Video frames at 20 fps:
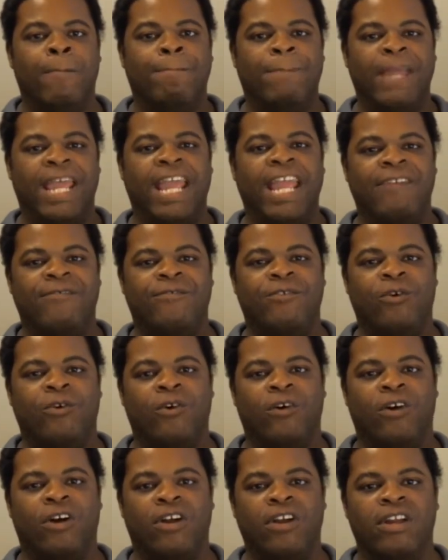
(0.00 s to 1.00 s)
pay
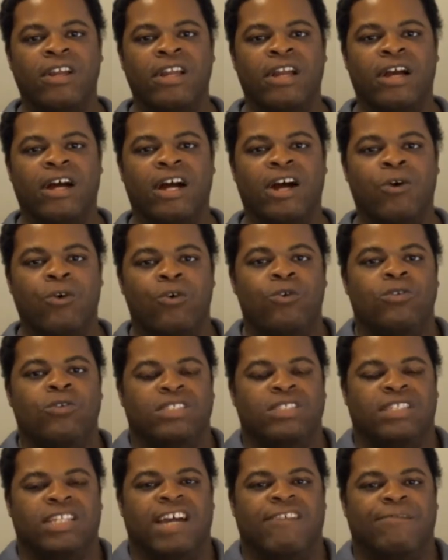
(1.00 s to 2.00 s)
for uh,
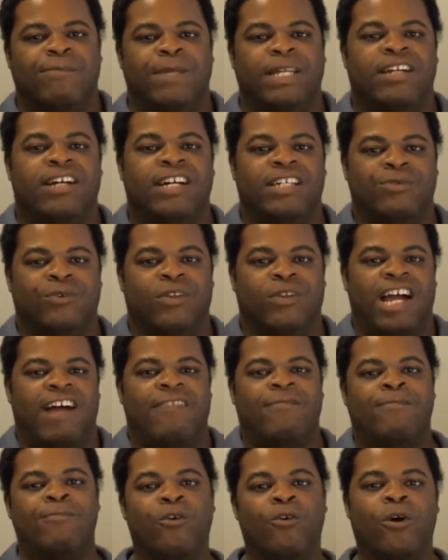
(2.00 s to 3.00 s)
who's left because we'll
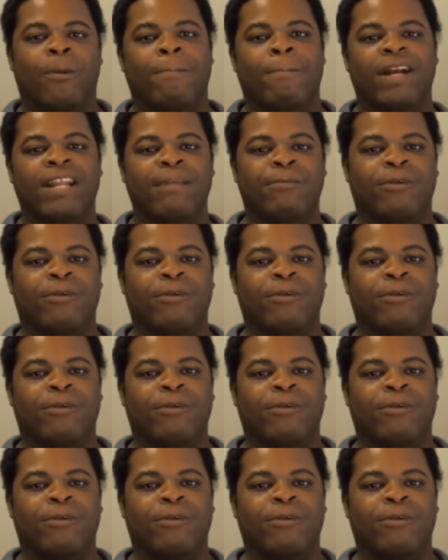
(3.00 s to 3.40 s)
have more money,